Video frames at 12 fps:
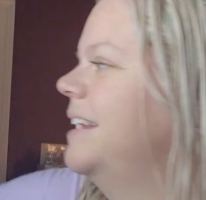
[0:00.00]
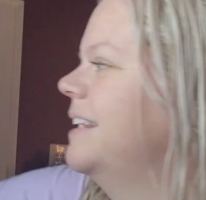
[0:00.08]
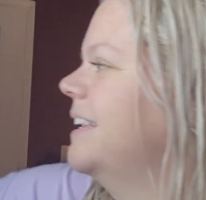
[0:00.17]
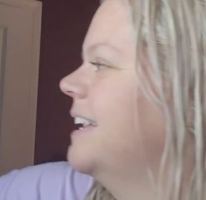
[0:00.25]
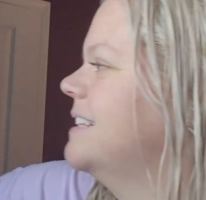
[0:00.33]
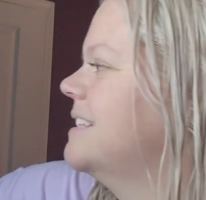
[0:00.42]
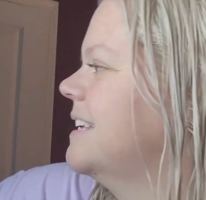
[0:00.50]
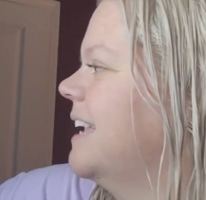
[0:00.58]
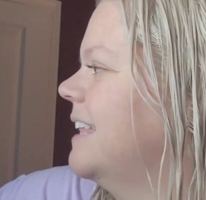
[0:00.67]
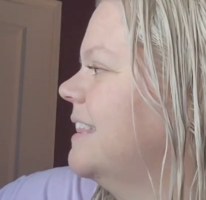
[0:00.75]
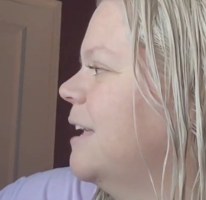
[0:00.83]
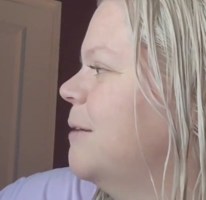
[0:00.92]
I didn't get to
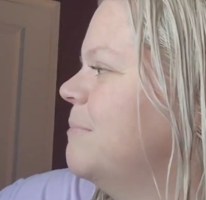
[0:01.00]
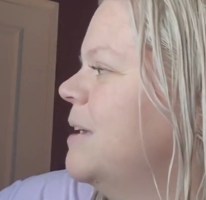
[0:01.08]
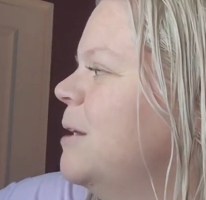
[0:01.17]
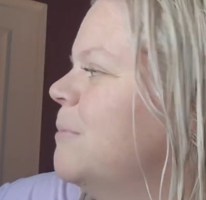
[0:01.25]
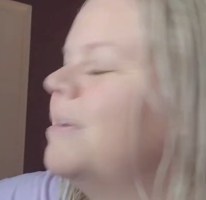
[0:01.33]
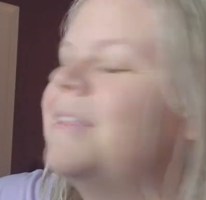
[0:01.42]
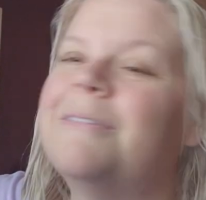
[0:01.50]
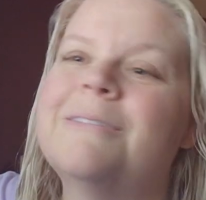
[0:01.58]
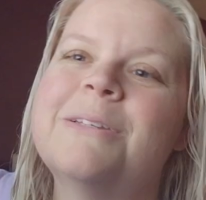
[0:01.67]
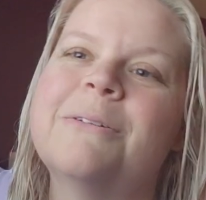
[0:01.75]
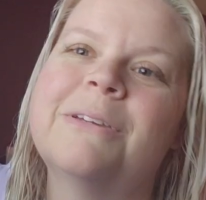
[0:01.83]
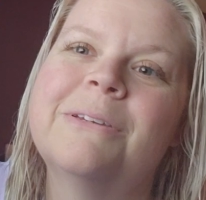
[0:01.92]
get them, but they were
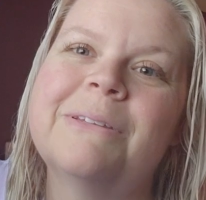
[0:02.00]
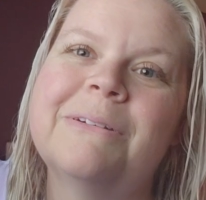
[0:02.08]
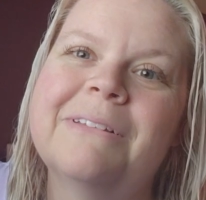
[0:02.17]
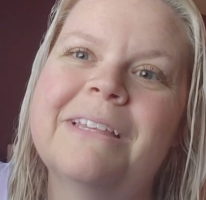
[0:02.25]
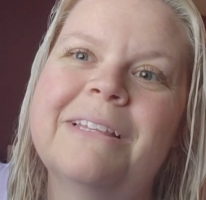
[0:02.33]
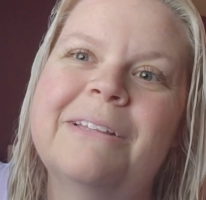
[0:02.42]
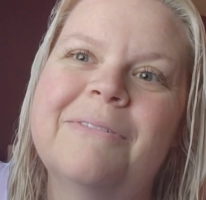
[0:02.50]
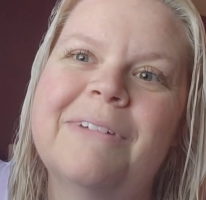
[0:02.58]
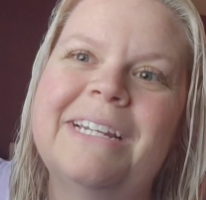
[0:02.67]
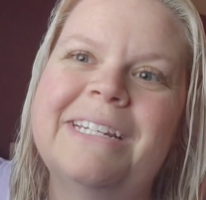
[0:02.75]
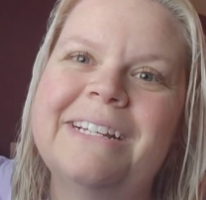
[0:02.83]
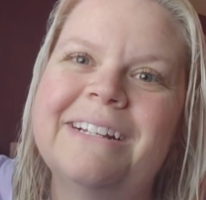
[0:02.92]
so cute. They were like little
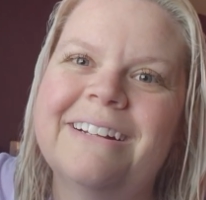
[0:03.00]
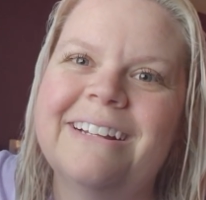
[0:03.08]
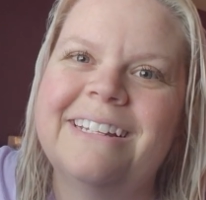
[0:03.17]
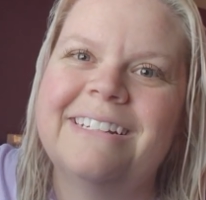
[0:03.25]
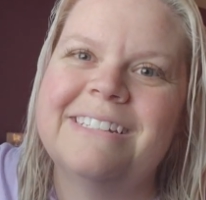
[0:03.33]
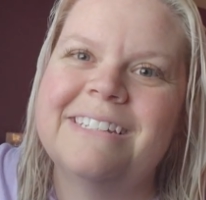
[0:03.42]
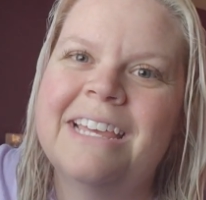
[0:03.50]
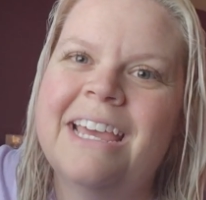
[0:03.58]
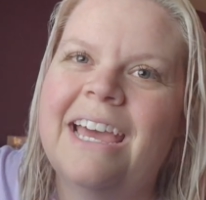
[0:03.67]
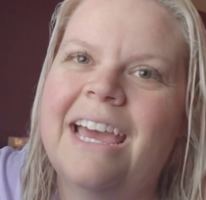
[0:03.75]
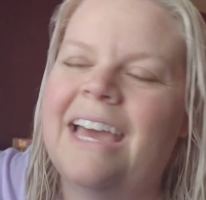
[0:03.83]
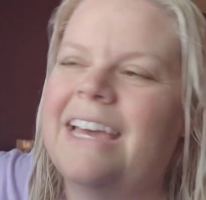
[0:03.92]
reindeer and,
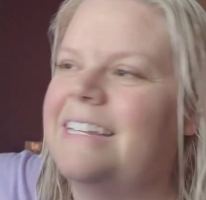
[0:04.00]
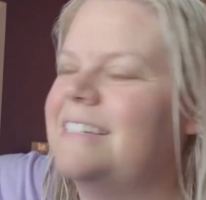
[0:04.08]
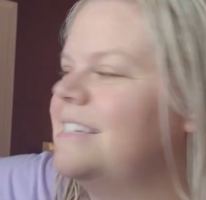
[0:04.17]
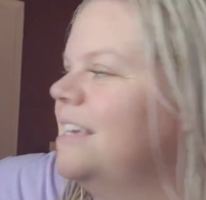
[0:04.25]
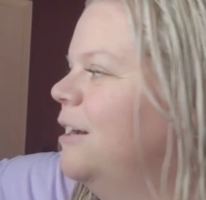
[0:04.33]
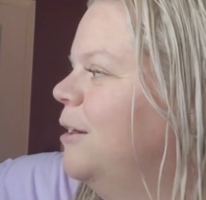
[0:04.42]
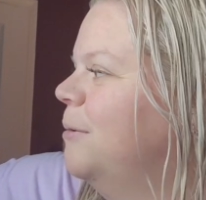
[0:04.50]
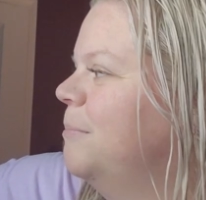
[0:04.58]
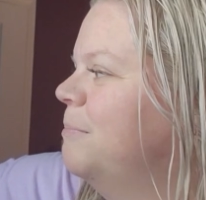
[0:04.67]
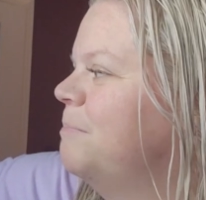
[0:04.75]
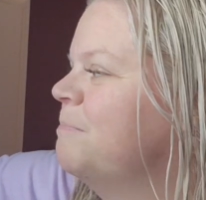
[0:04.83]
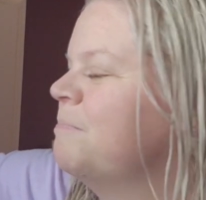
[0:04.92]
and,
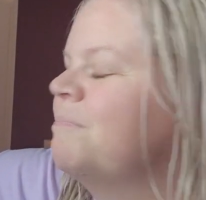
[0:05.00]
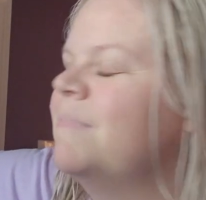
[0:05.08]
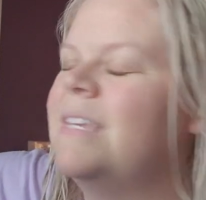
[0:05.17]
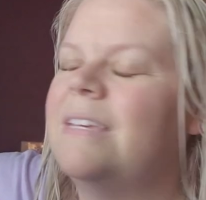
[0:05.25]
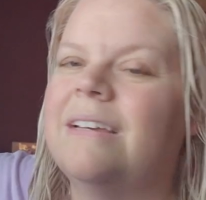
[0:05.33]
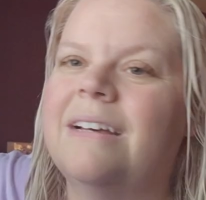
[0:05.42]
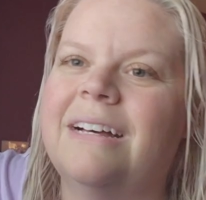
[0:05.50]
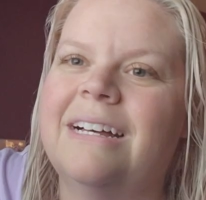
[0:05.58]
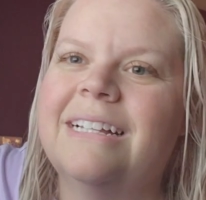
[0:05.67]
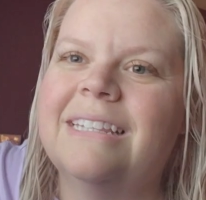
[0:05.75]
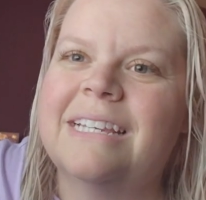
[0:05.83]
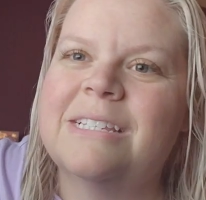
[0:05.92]
um, uh,
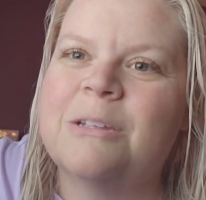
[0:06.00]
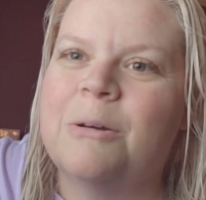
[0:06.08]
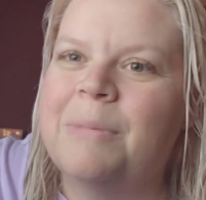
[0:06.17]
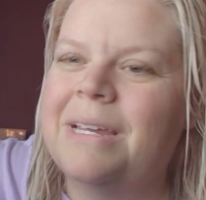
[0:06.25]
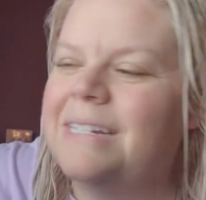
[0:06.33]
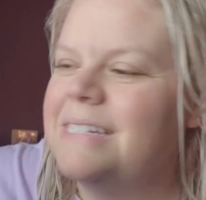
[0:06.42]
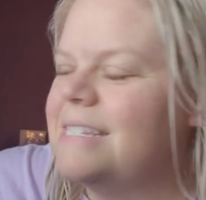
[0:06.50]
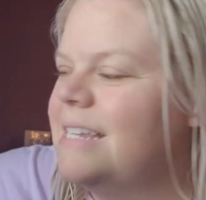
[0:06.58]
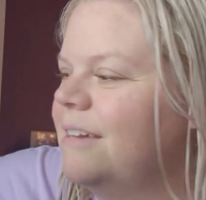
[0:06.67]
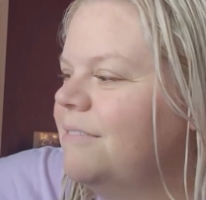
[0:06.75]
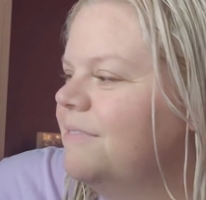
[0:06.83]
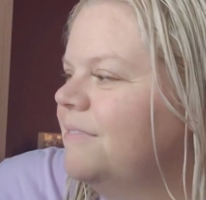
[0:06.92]
like snowmen and
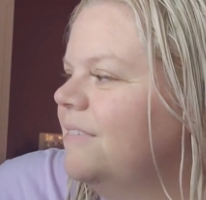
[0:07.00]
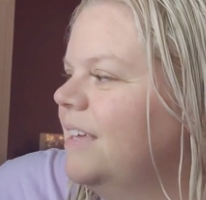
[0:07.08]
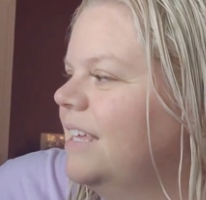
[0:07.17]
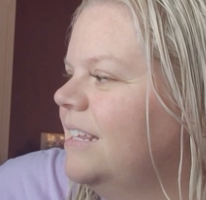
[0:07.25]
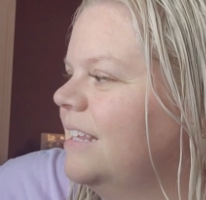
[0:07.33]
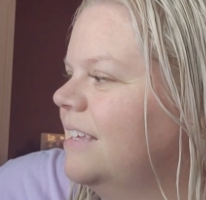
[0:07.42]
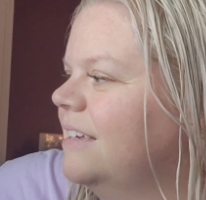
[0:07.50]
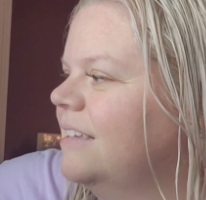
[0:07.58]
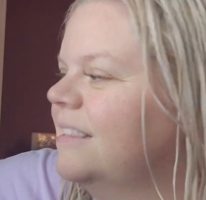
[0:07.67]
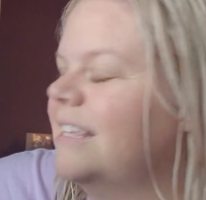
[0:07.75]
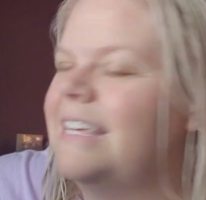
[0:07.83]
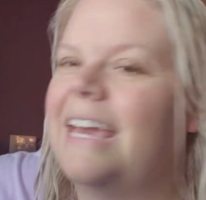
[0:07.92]
stuff, and
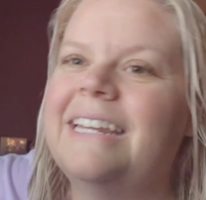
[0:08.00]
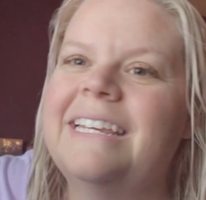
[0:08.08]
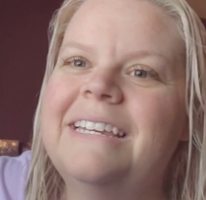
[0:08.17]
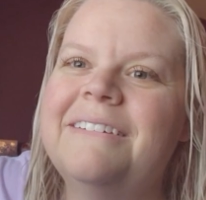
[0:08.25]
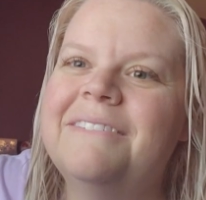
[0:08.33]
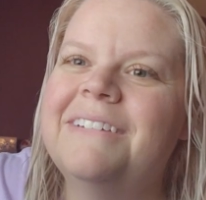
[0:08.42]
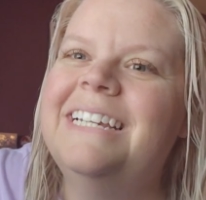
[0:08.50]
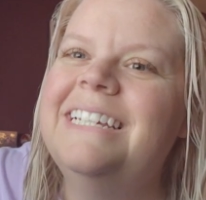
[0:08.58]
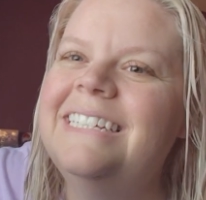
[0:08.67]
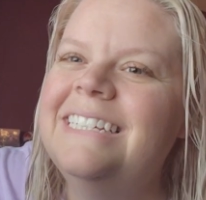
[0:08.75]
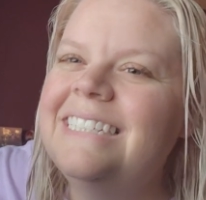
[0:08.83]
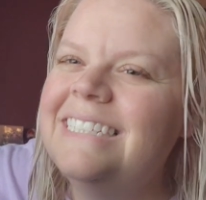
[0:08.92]
the, the
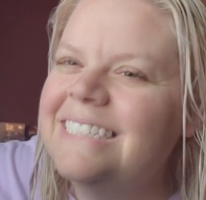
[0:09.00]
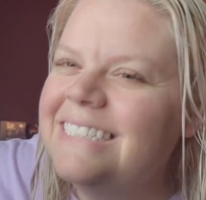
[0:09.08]
Yeti.